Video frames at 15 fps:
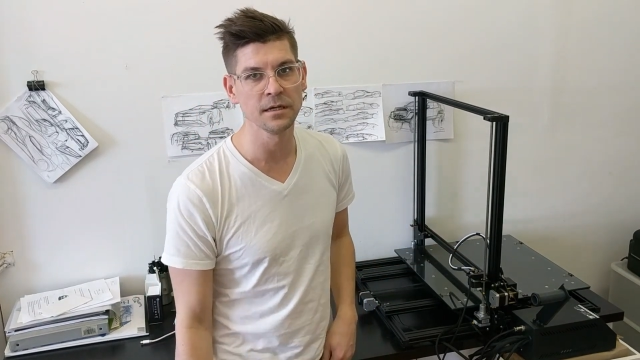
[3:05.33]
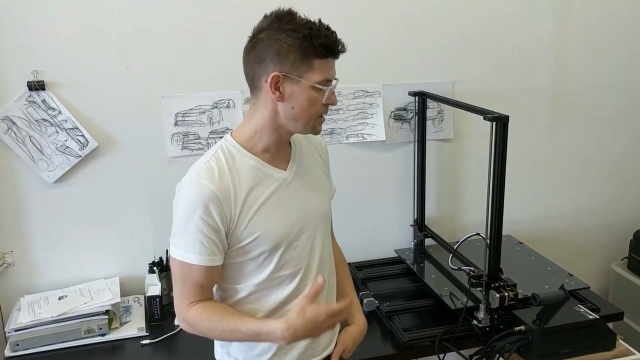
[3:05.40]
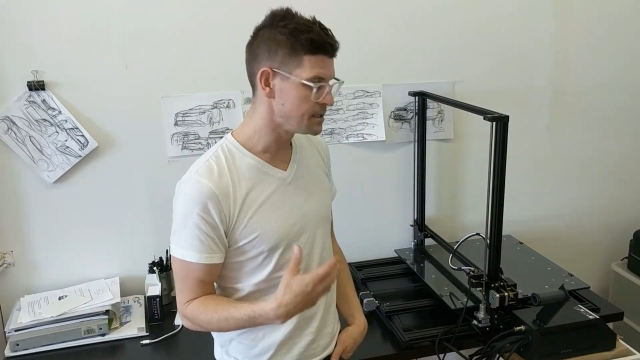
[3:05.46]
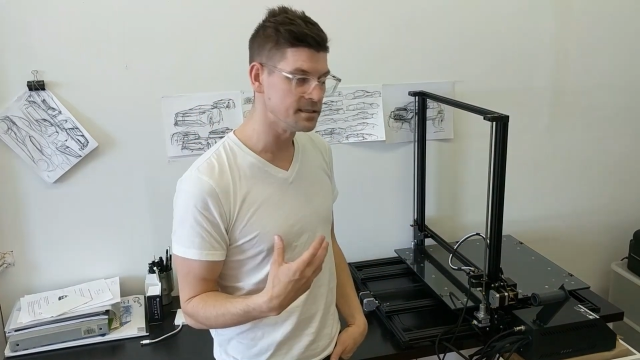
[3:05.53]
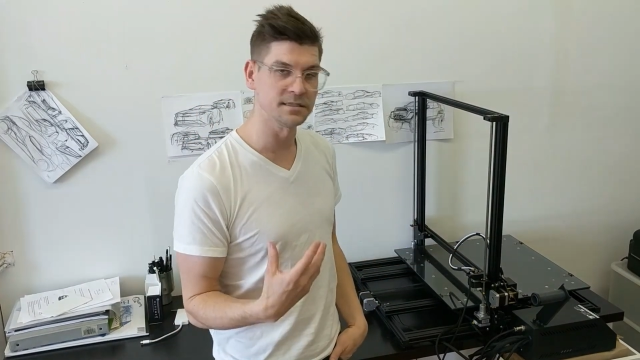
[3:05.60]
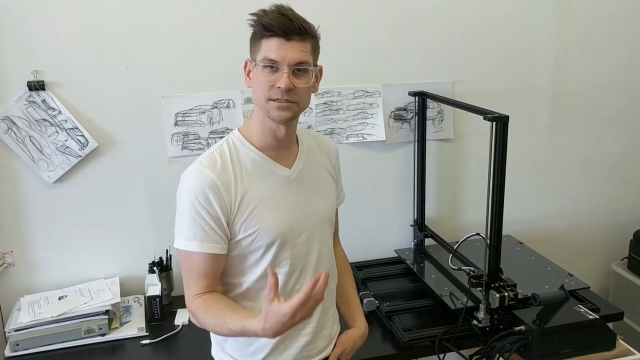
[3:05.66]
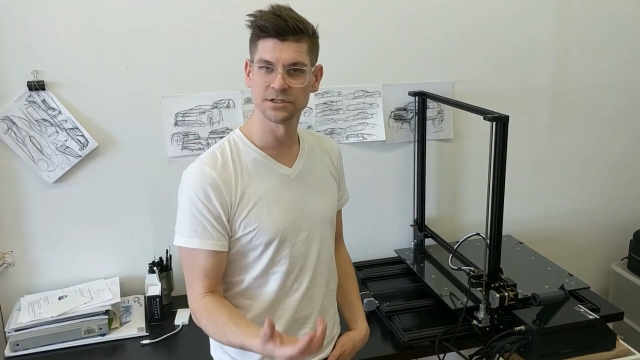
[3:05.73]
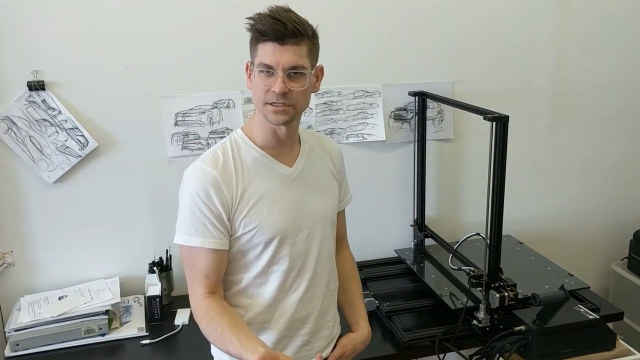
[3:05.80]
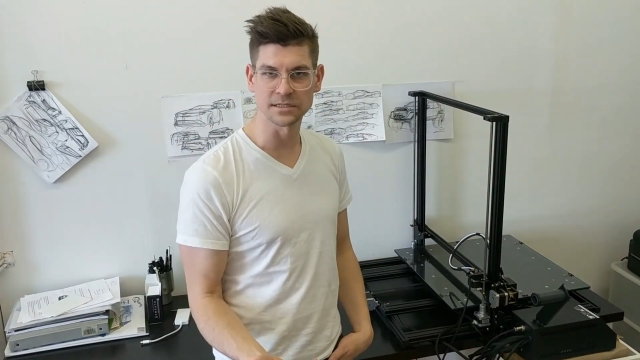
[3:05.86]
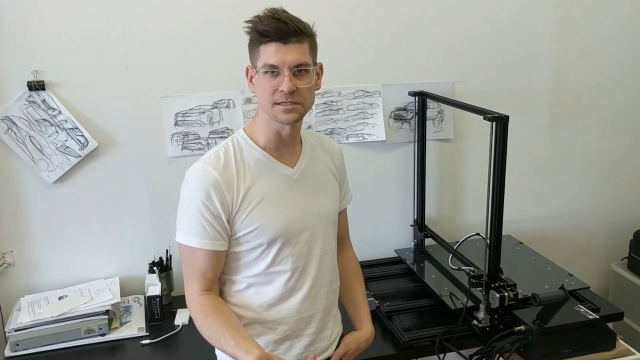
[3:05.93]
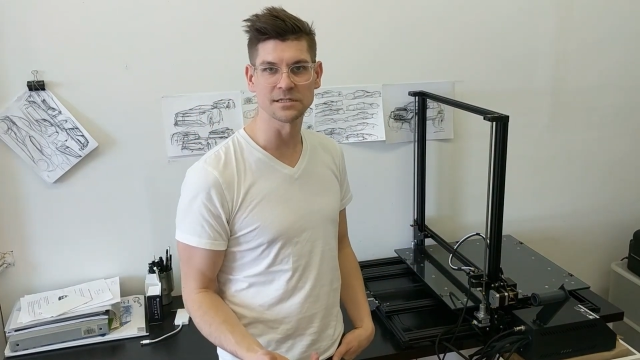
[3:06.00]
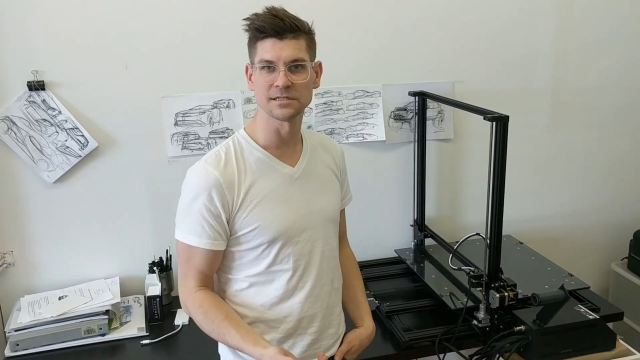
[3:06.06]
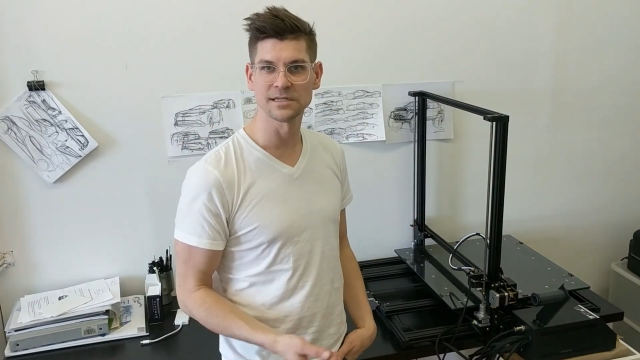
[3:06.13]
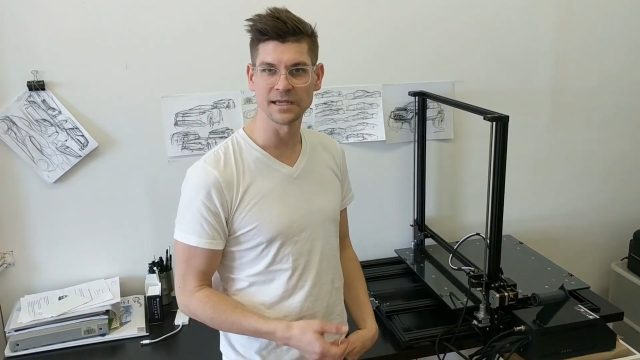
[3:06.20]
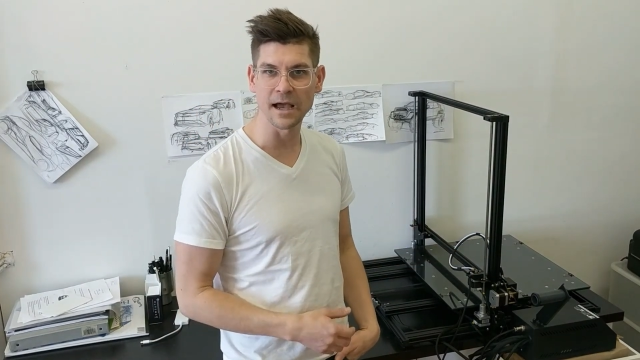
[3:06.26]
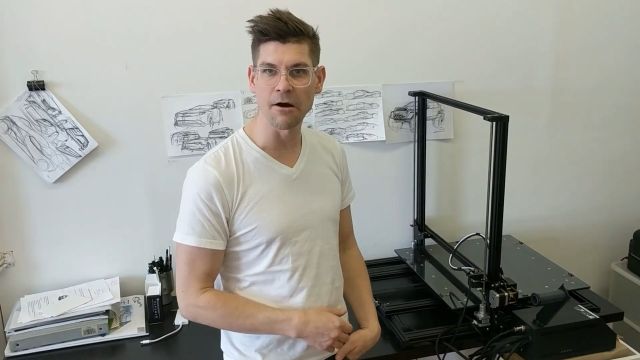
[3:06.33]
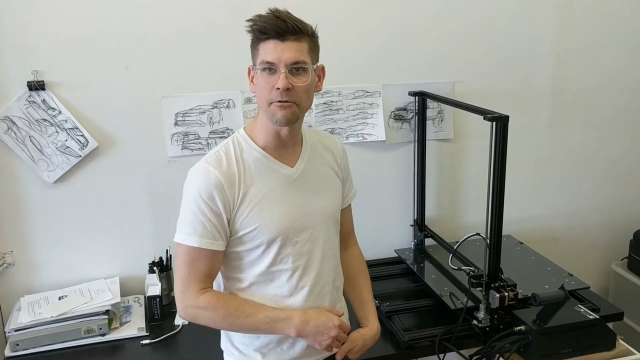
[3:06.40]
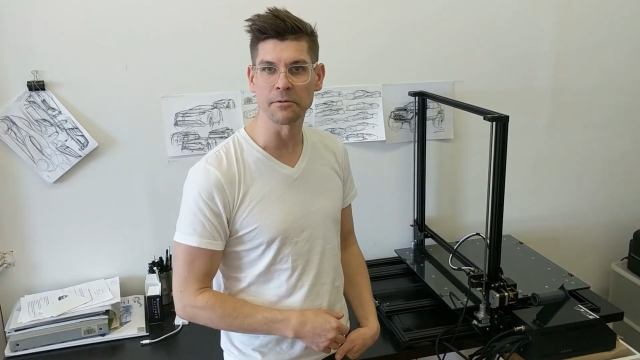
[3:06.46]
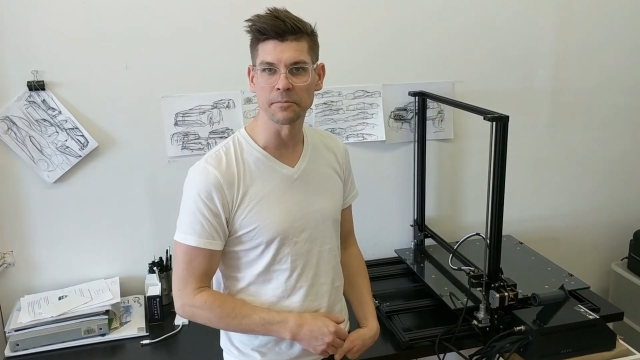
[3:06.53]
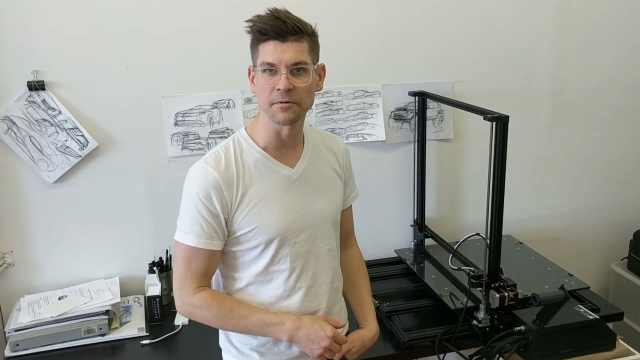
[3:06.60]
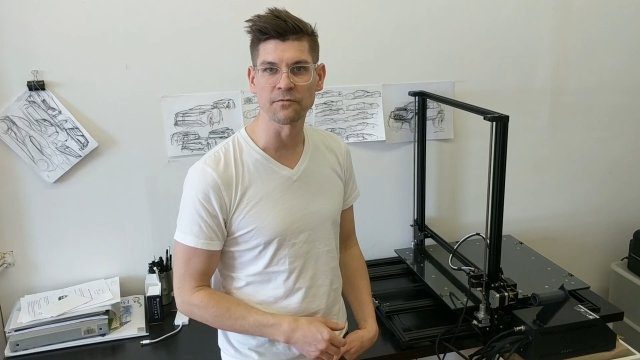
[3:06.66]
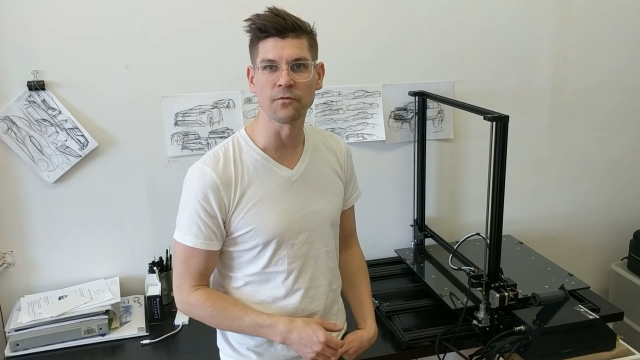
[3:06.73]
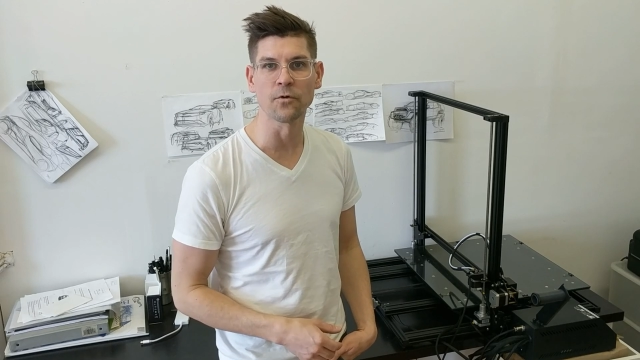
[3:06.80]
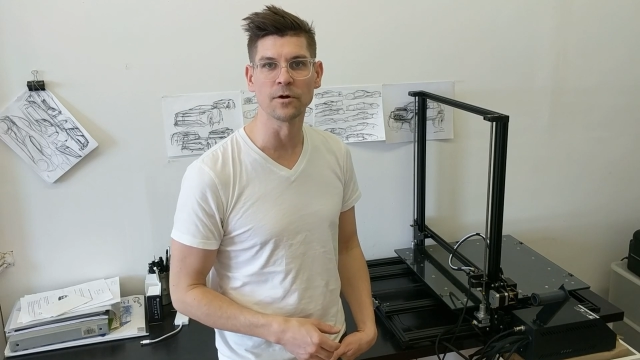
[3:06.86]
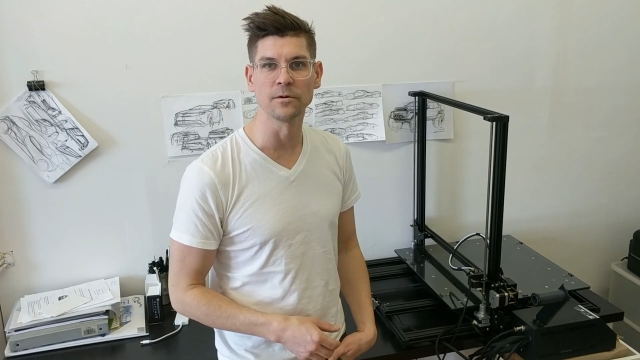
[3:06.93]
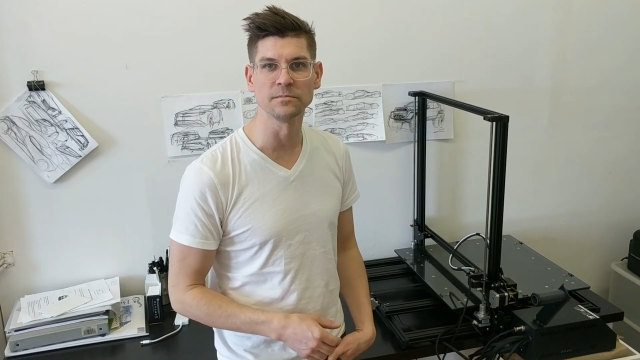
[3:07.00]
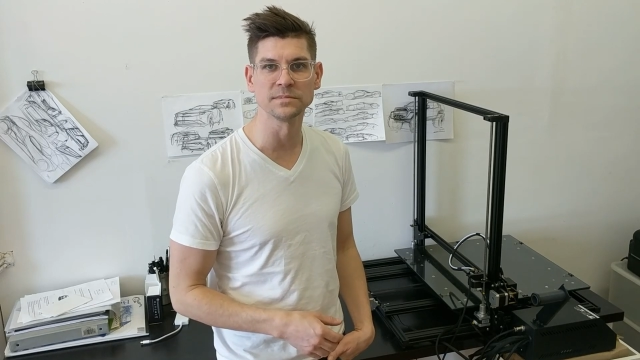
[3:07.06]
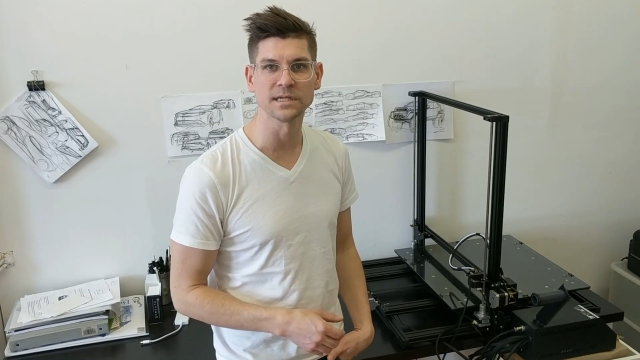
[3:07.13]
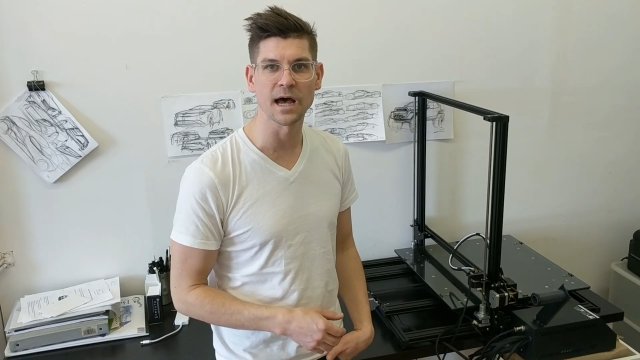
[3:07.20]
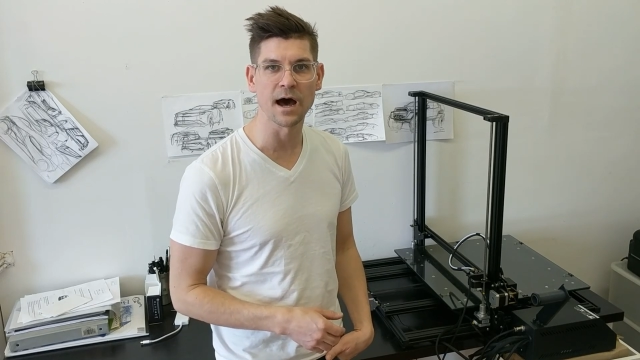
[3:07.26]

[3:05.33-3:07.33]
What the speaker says: and just to see how it performs